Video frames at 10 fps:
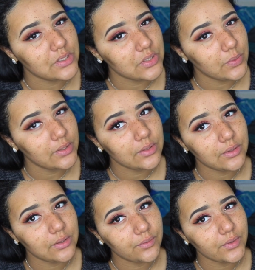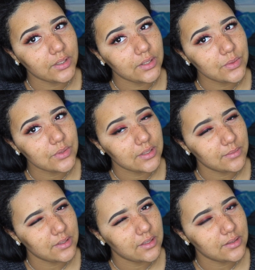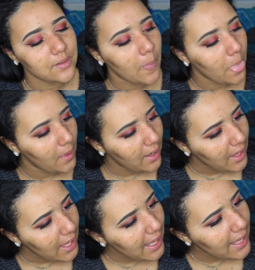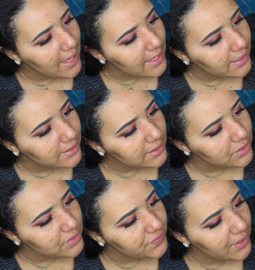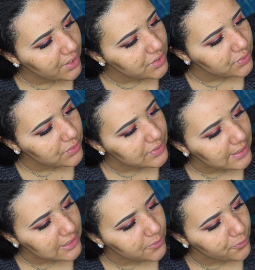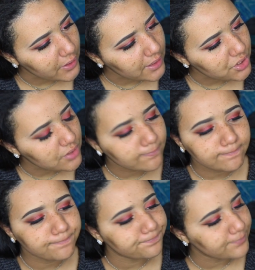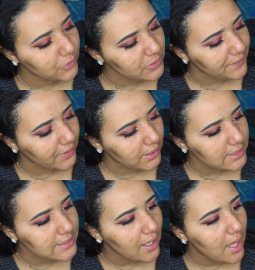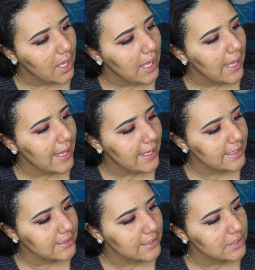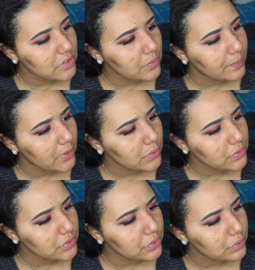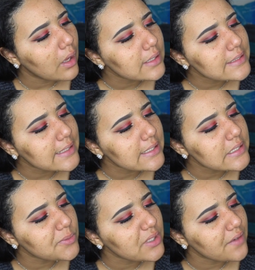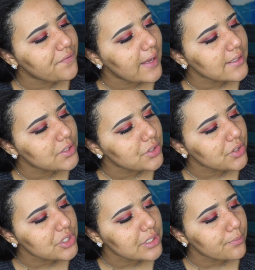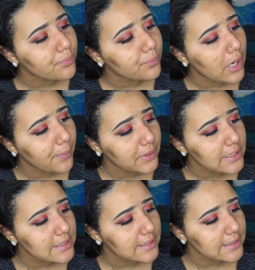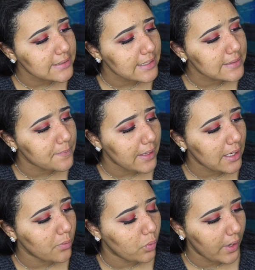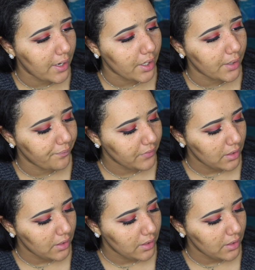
Do we really use dime size? And use fingers or use dense brush. Use my fingers. And it's supposed to skin smoothing effect, nourishing properties, extends makeup wear.